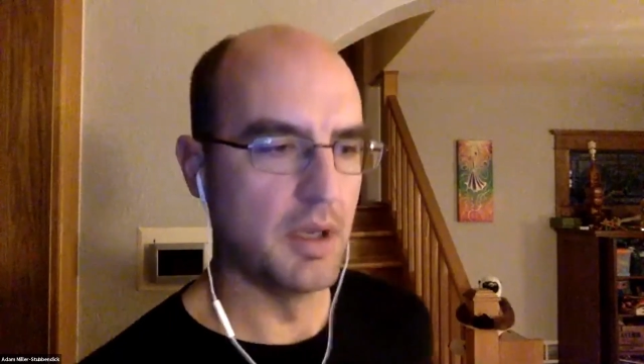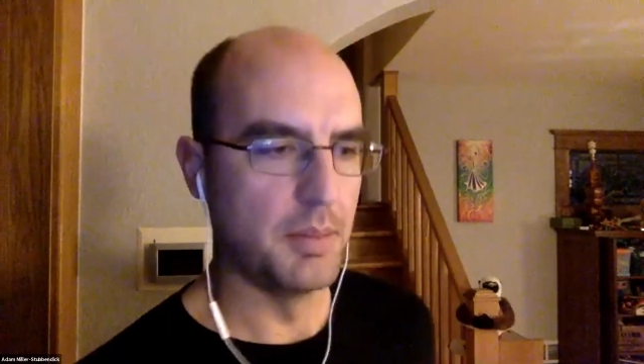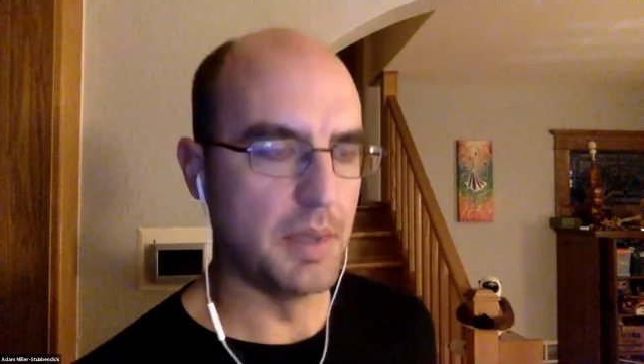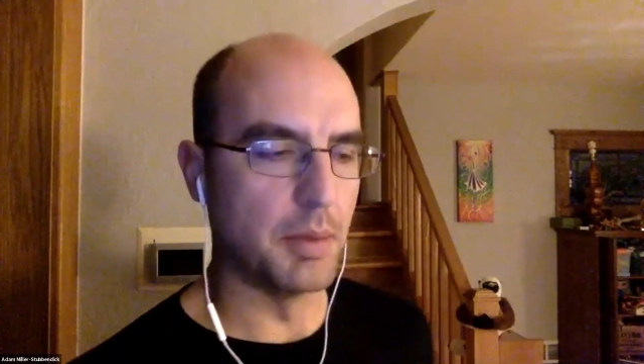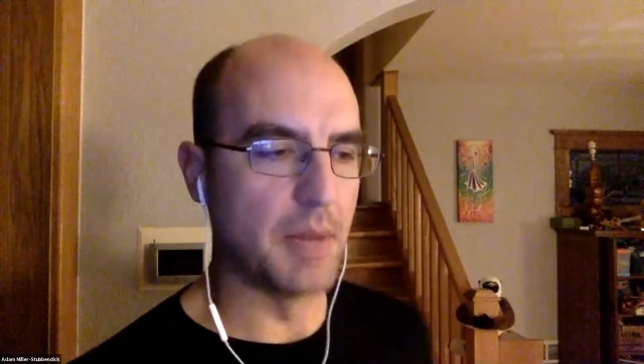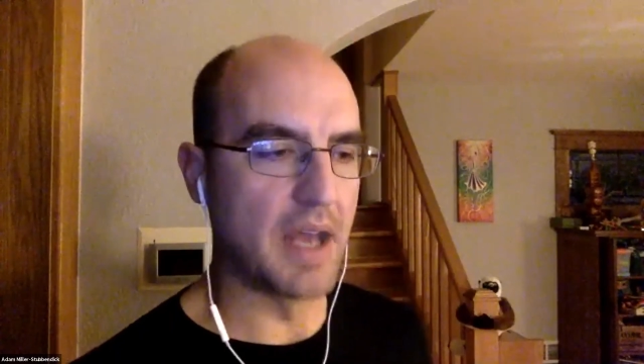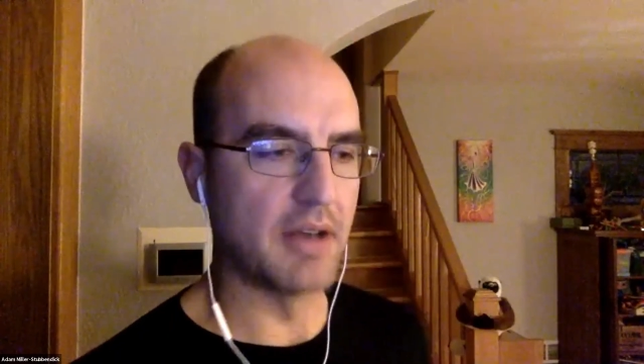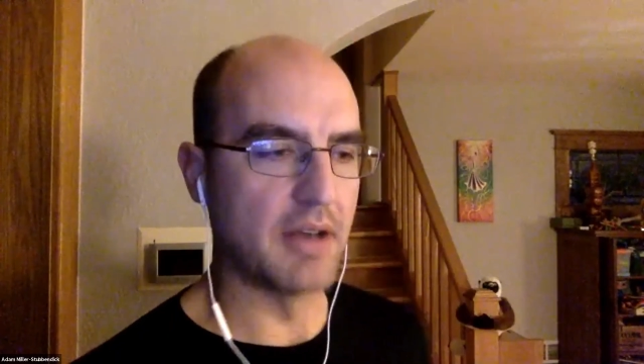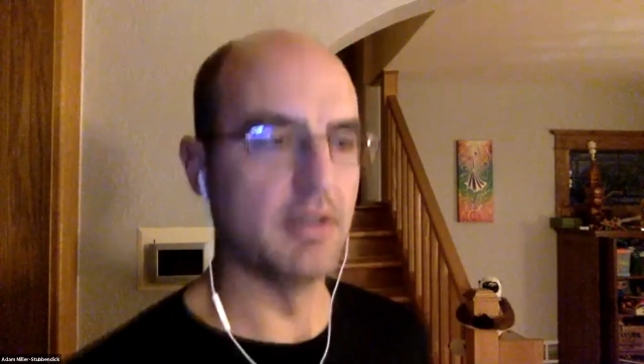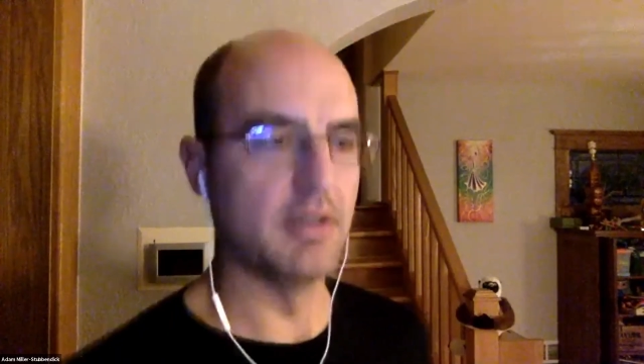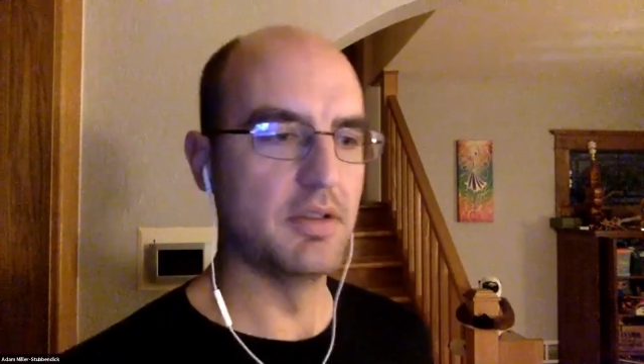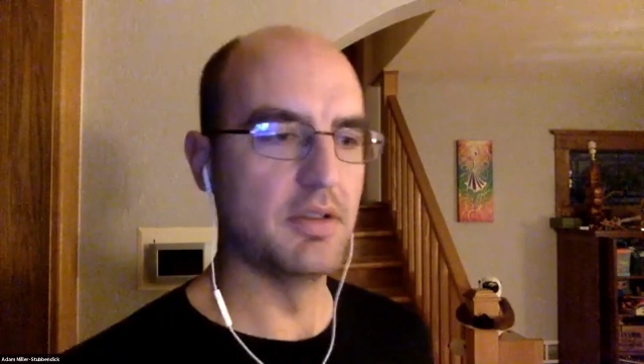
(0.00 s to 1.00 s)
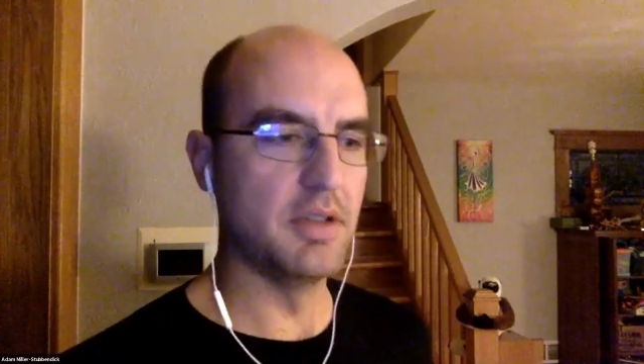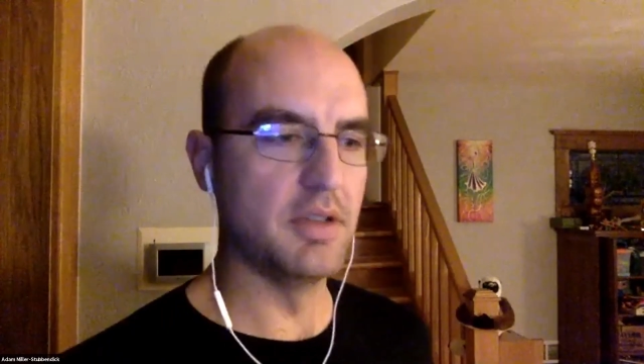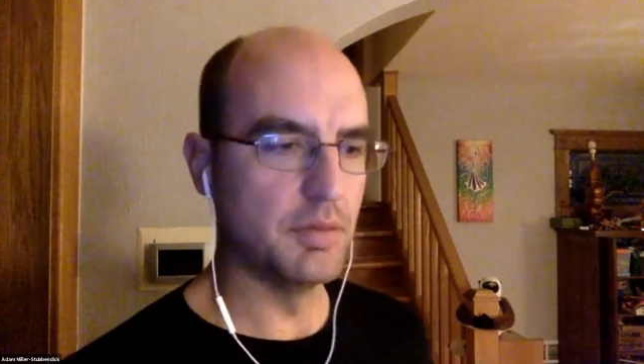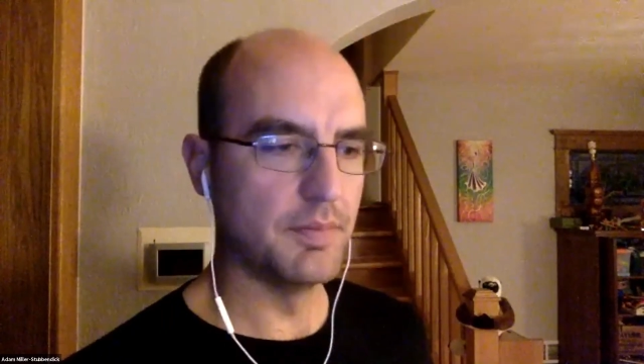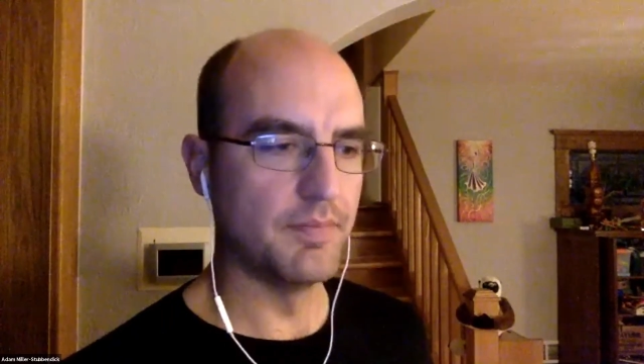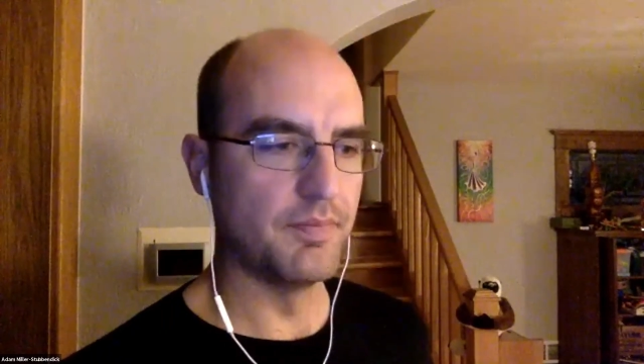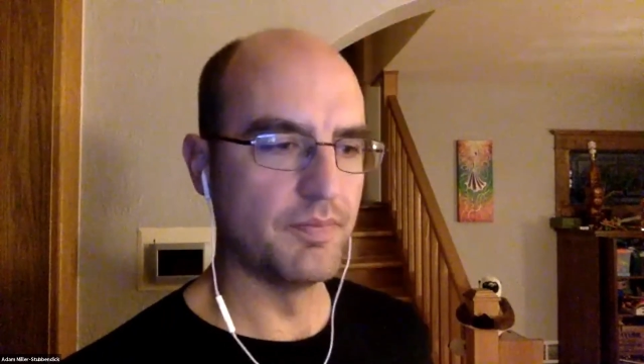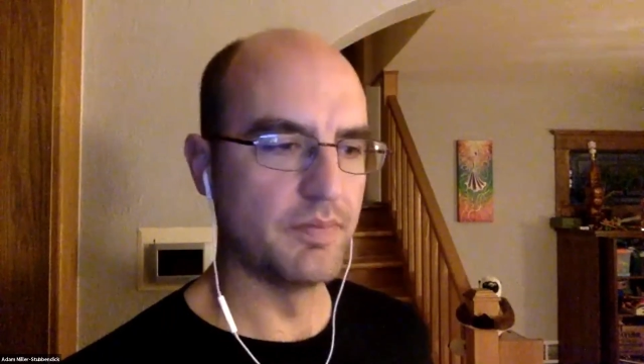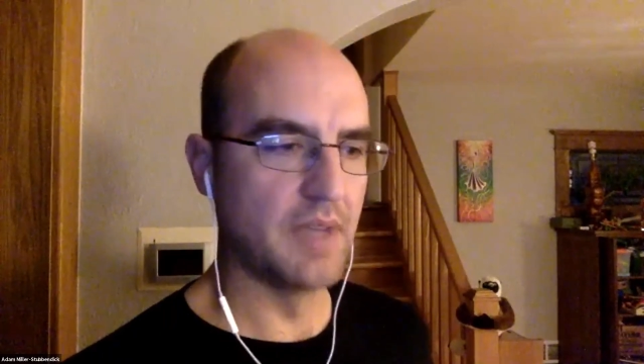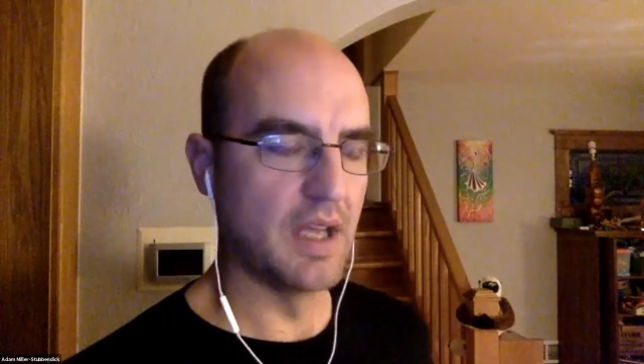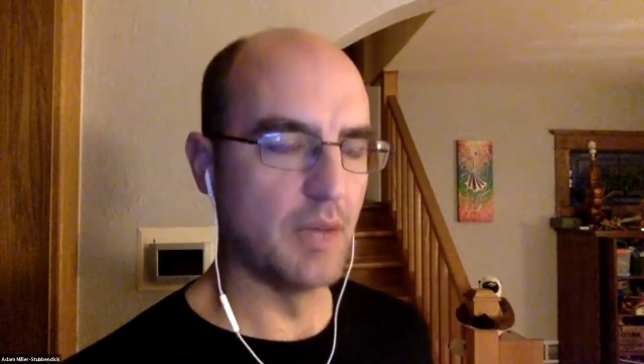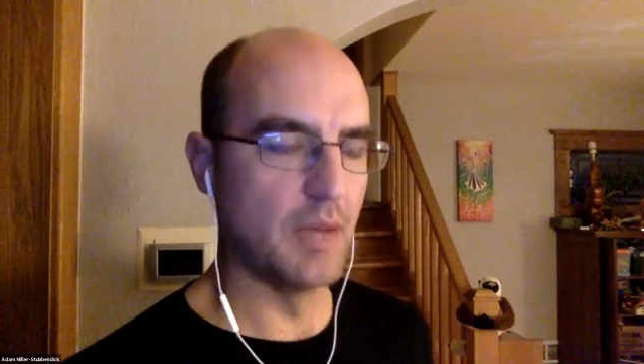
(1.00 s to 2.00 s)
people matter to you
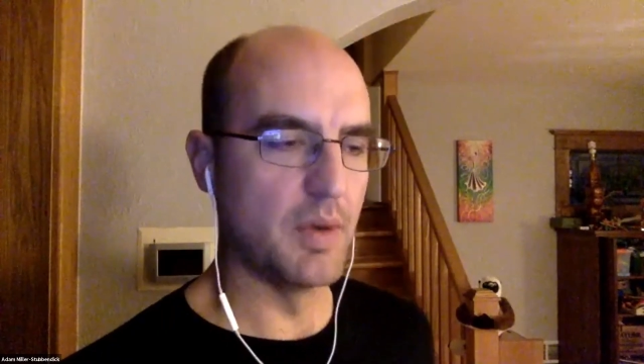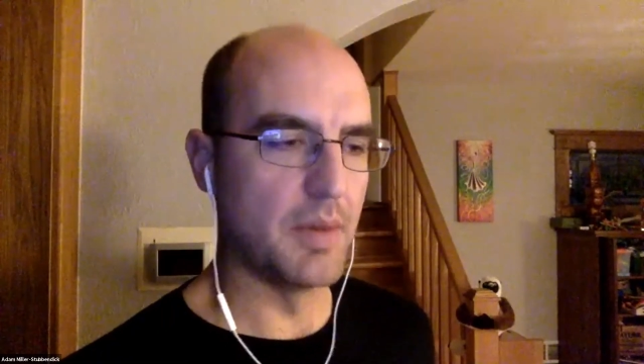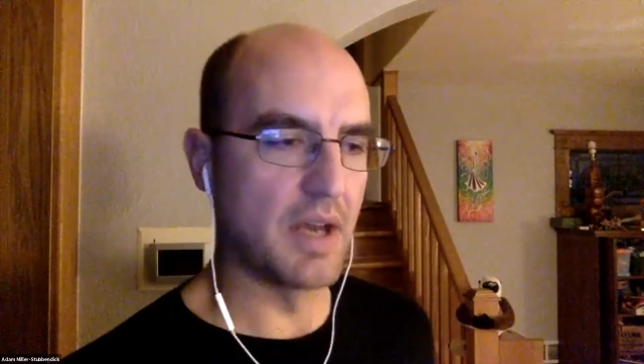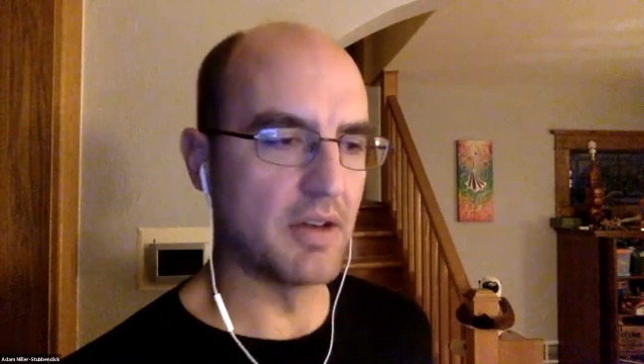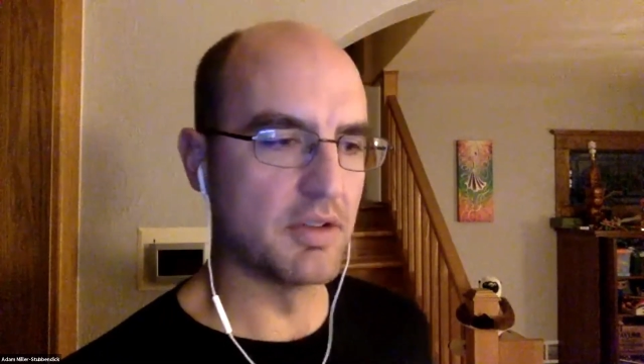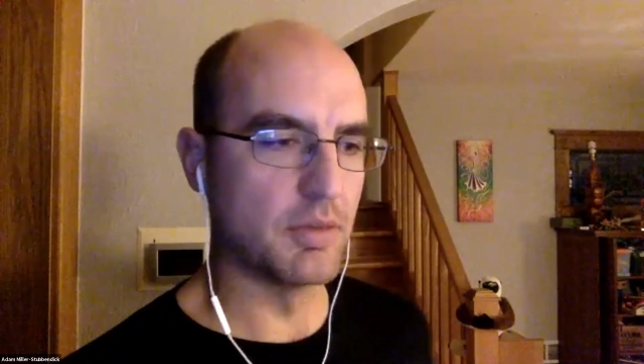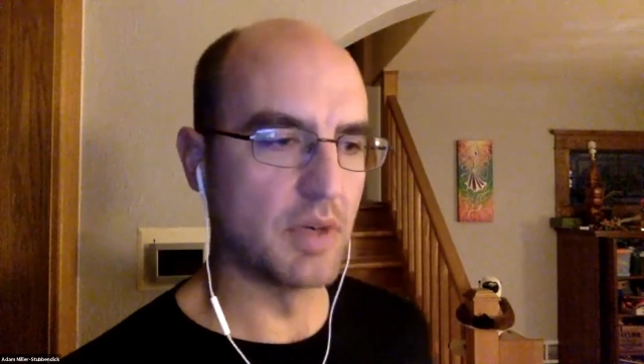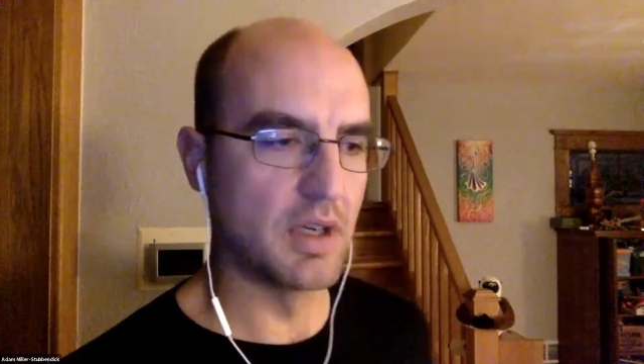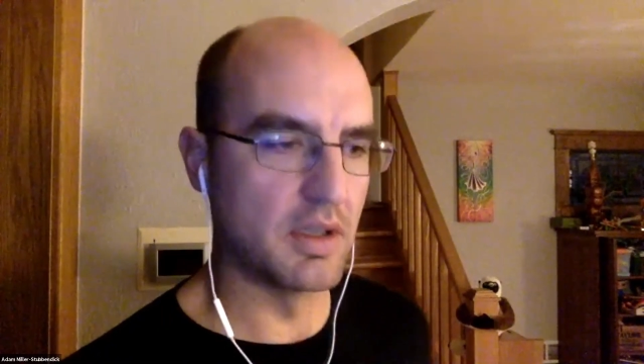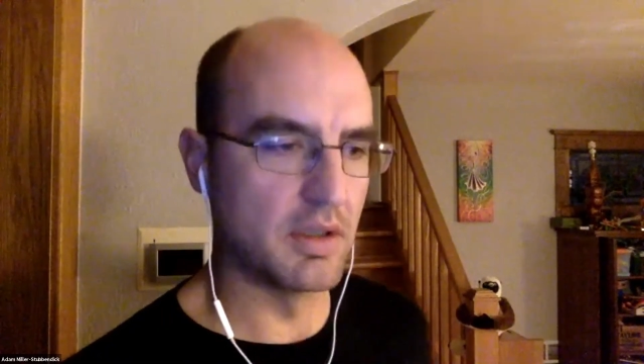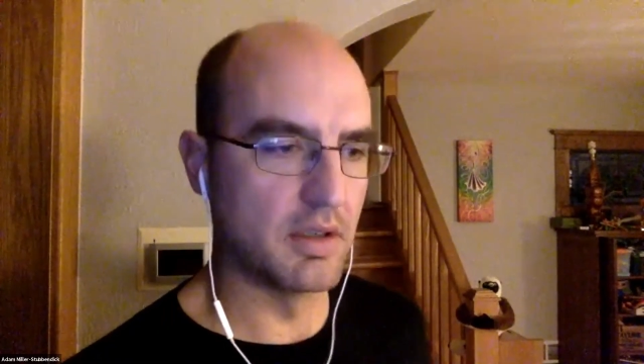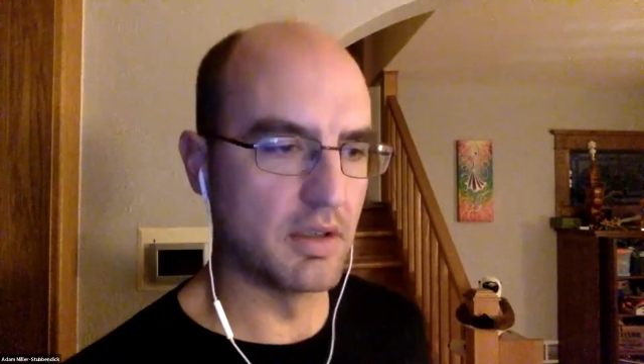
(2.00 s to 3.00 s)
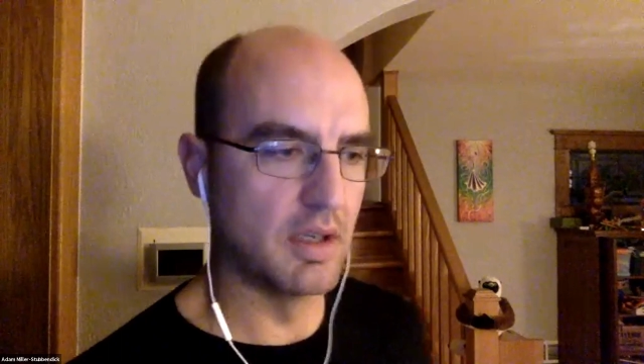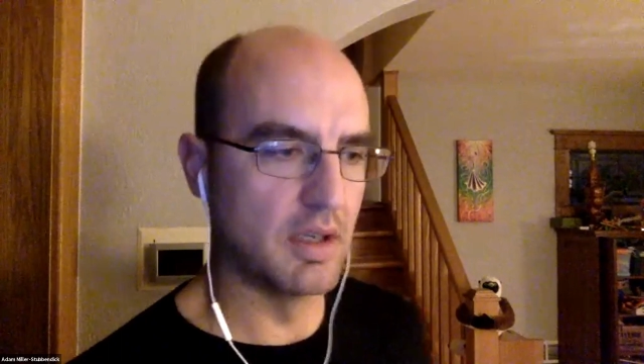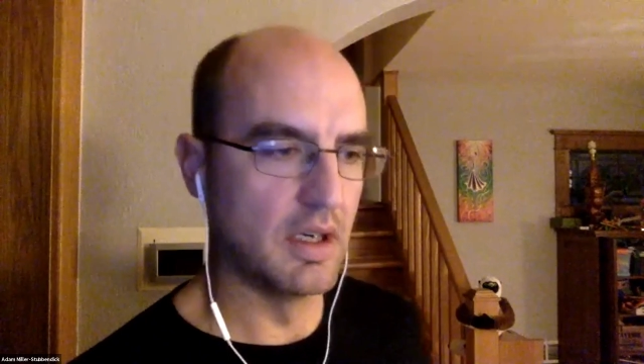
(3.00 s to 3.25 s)
and we matter to one another